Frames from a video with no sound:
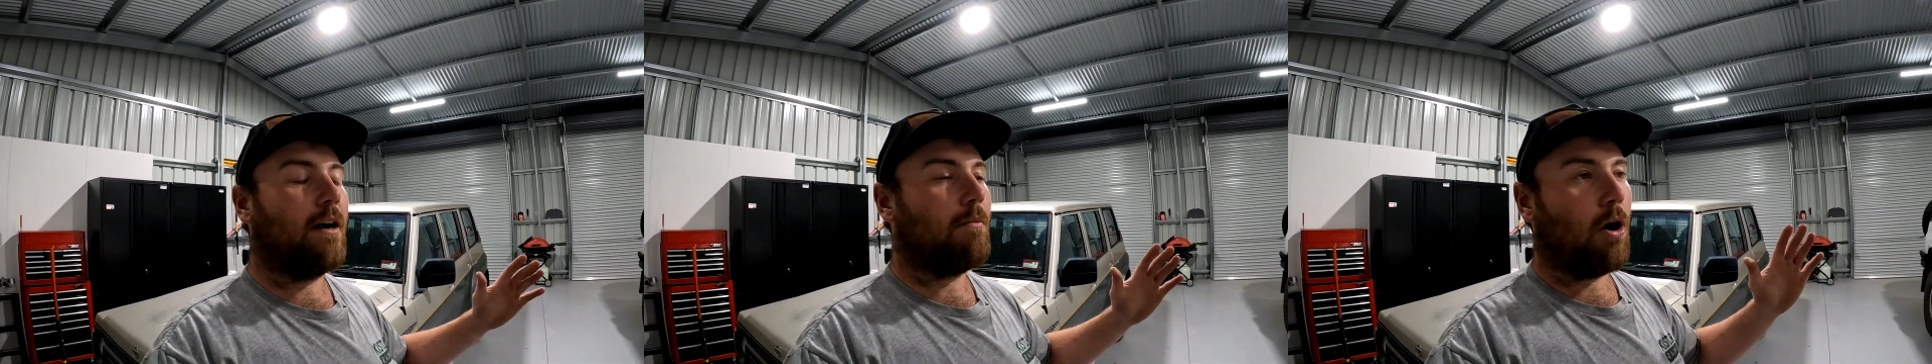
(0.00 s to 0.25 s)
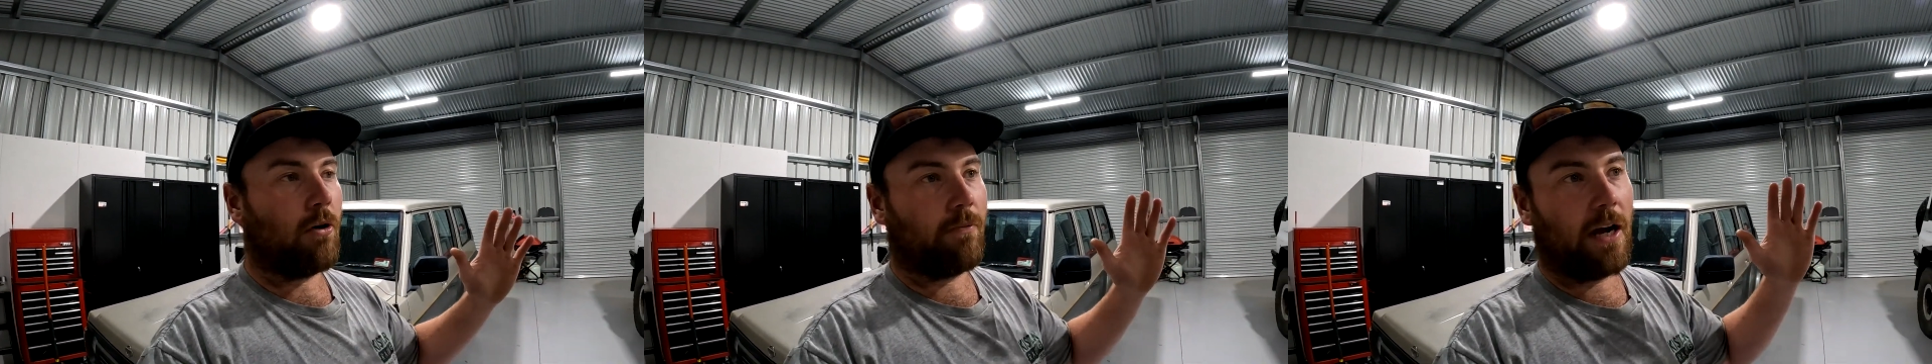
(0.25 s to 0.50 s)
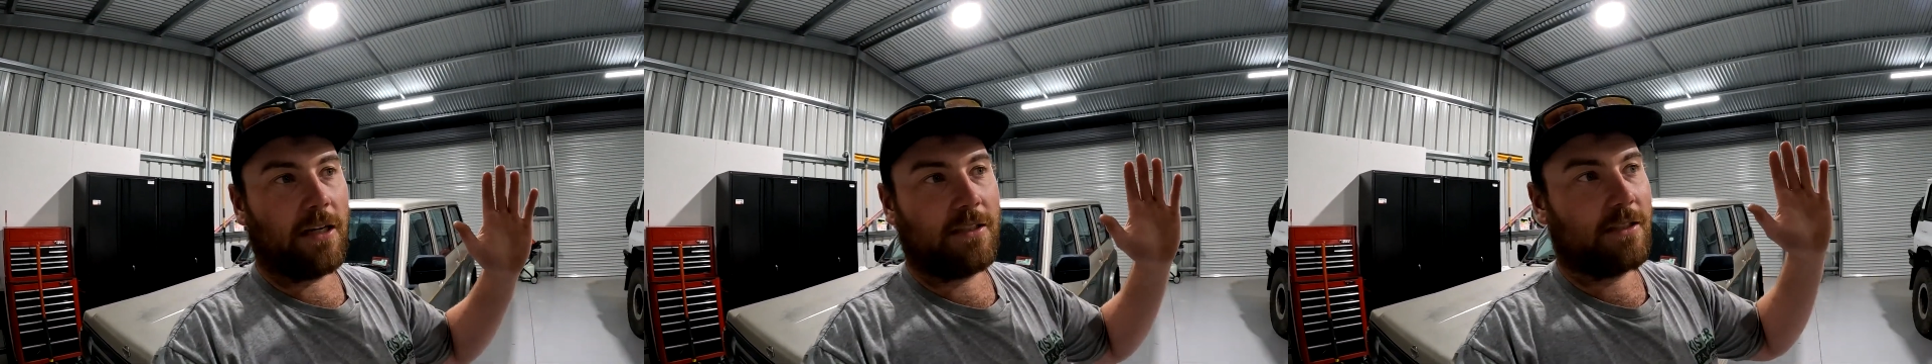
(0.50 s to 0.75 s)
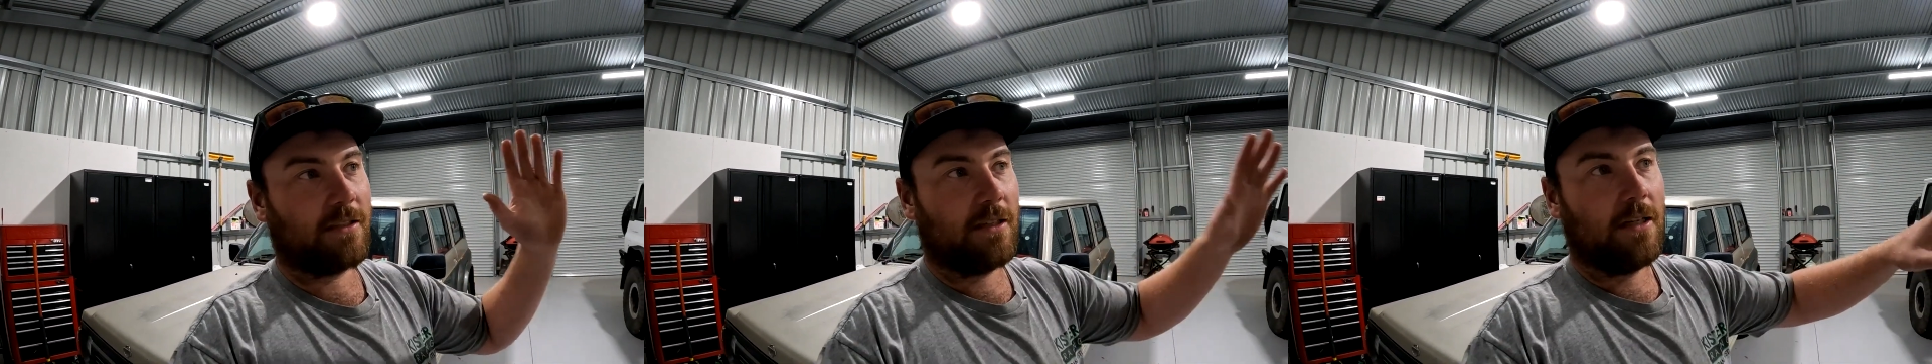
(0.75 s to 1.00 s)
I might
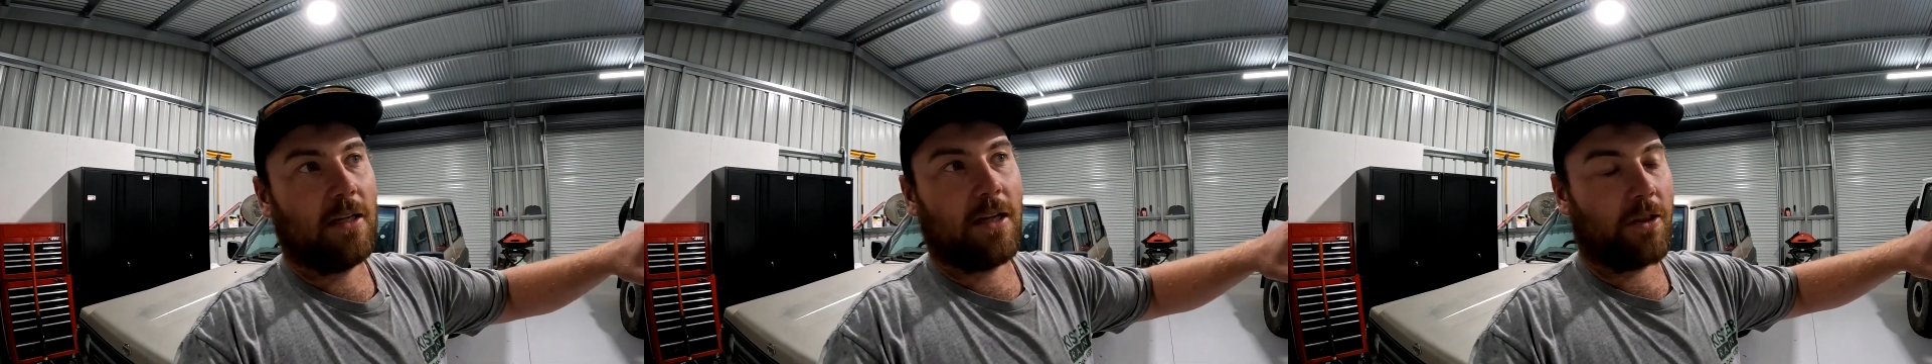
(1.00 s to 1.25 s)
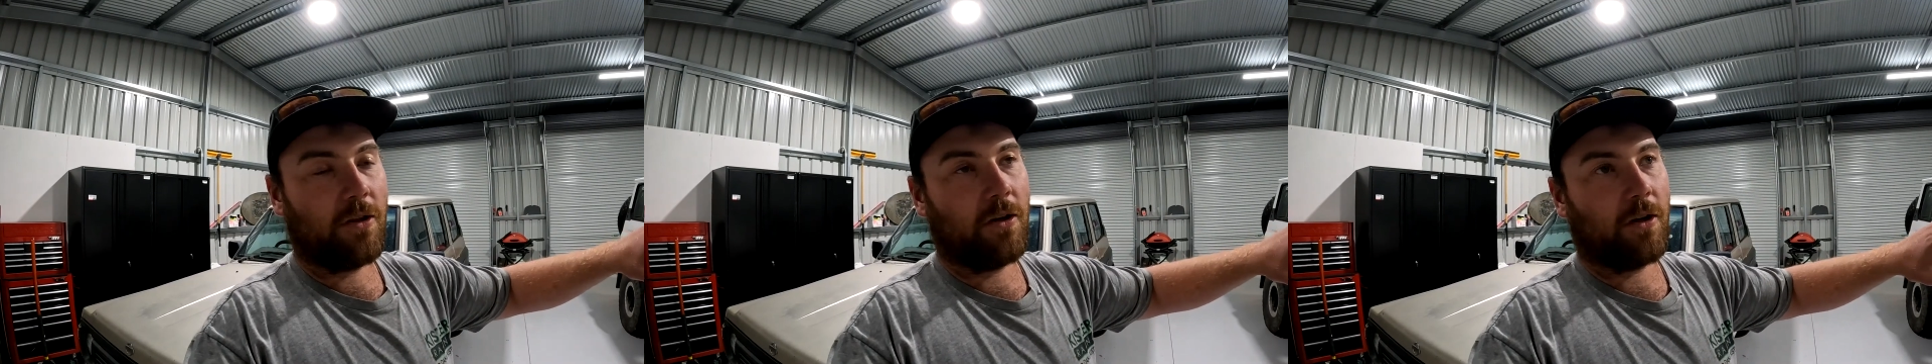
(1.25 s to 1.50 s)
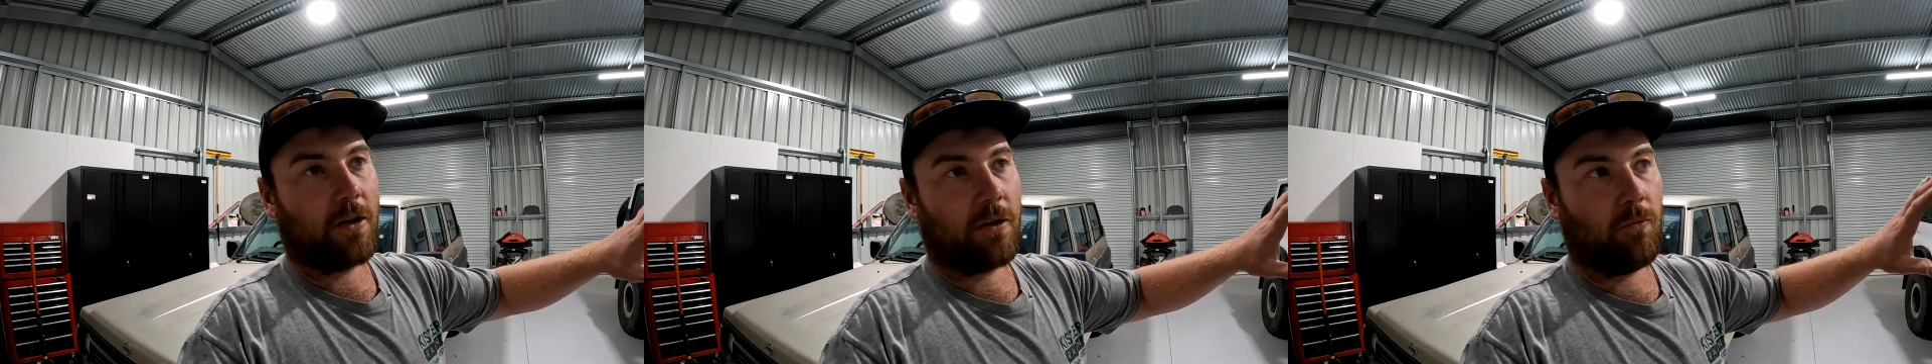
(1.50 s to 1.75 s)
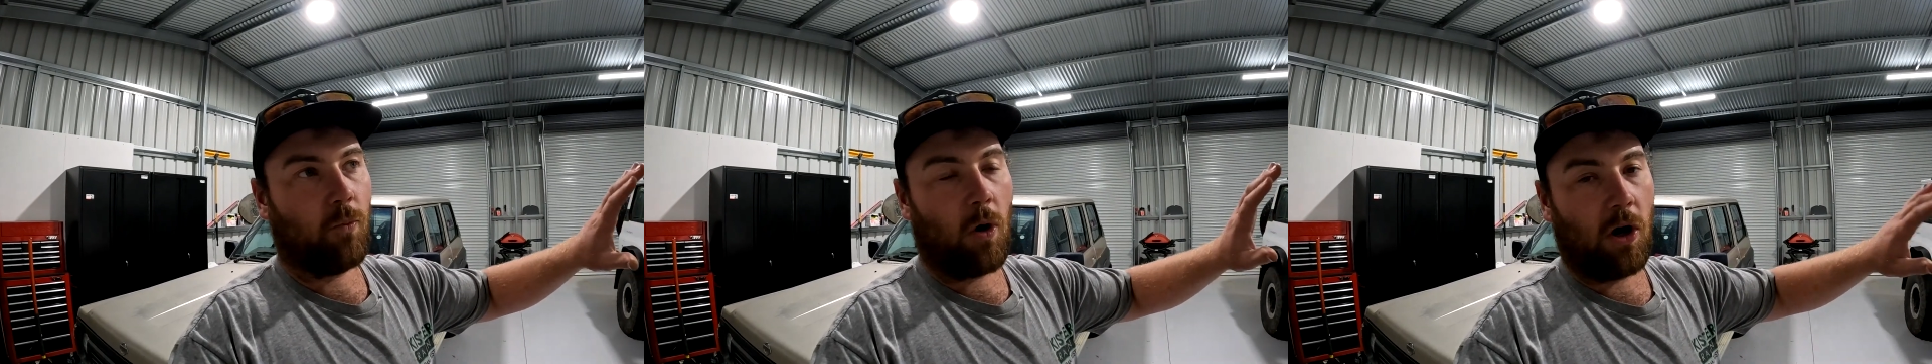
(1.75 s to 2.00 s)
race the
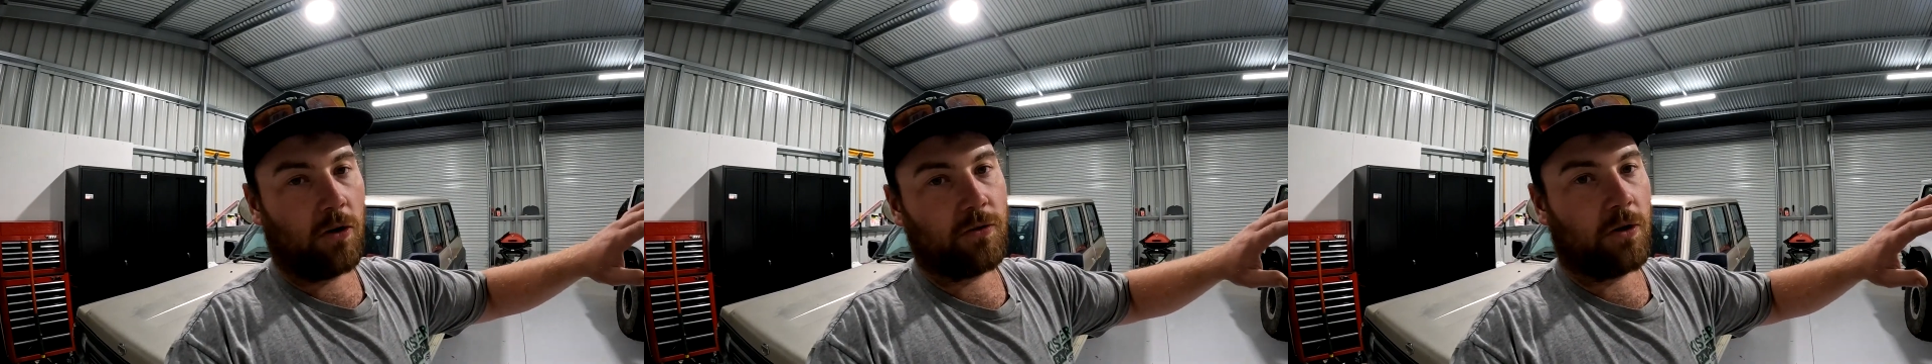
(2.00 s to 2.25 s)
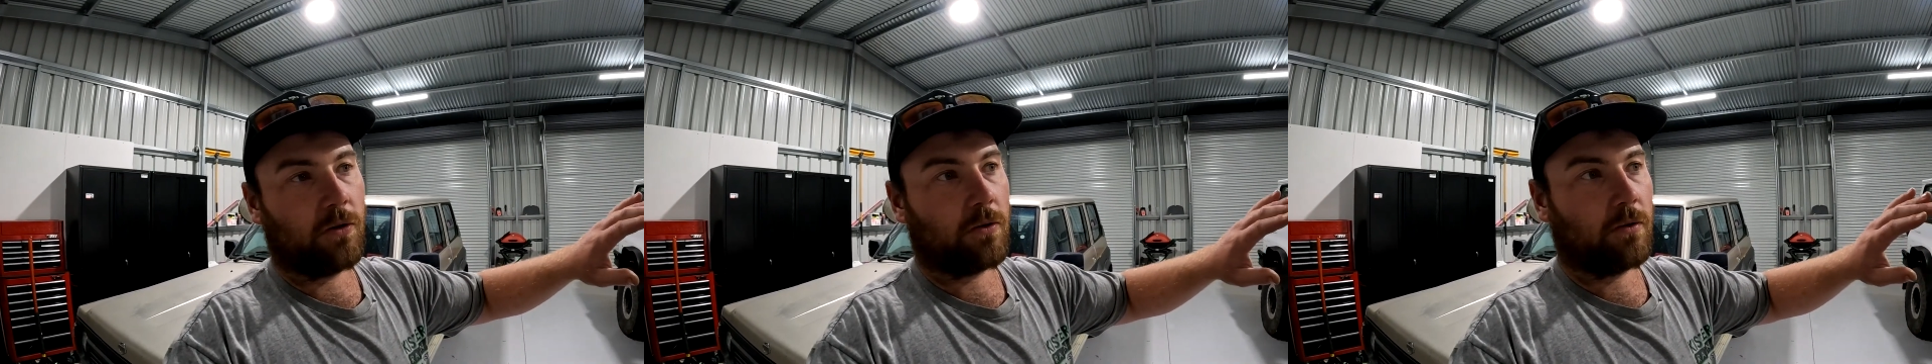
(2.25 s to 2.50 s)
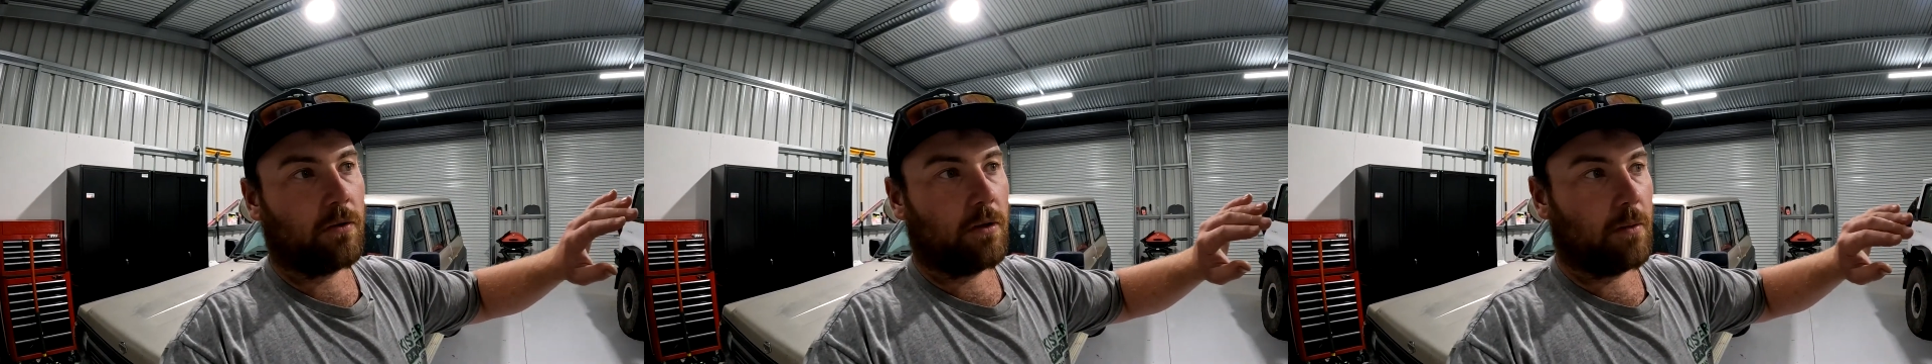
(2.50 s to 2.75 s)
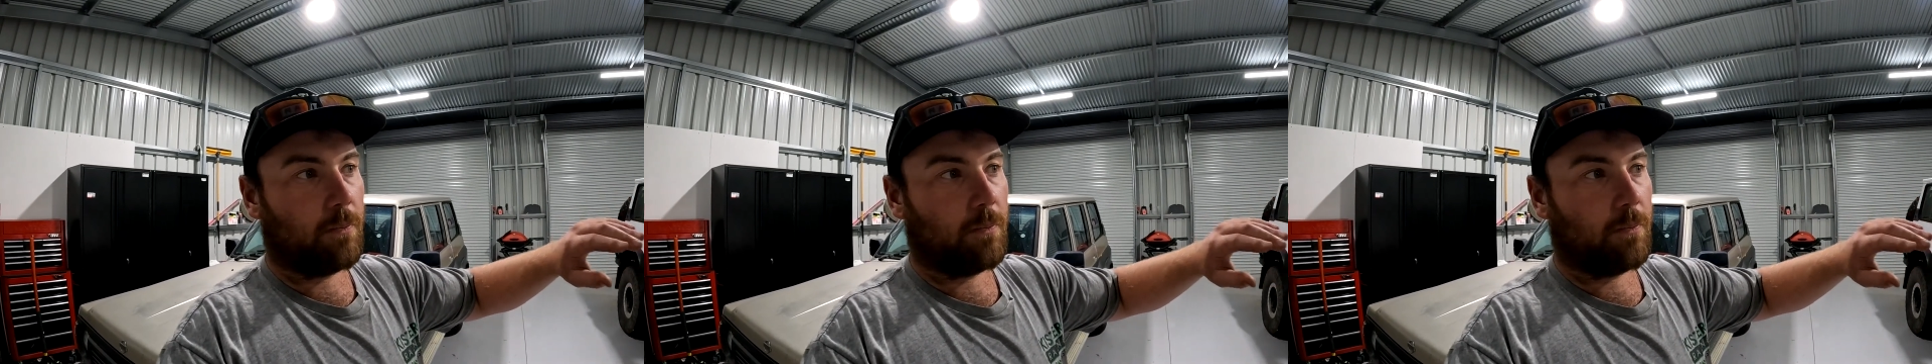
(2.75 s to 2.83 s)
Wild Dog,